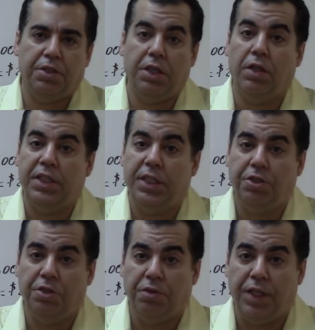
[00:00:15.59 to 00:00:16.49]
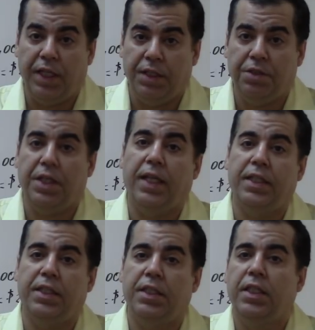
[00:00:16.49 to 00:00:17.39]
There are additional things that
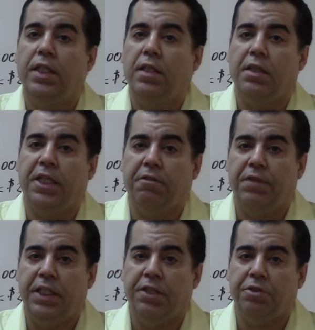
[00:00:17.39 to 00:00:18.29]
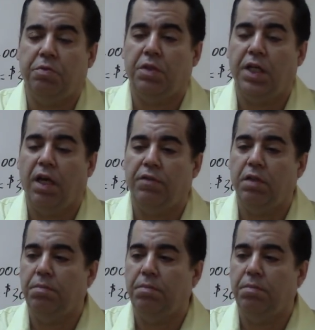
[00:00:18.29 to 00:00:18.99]
in later videos we'll cover,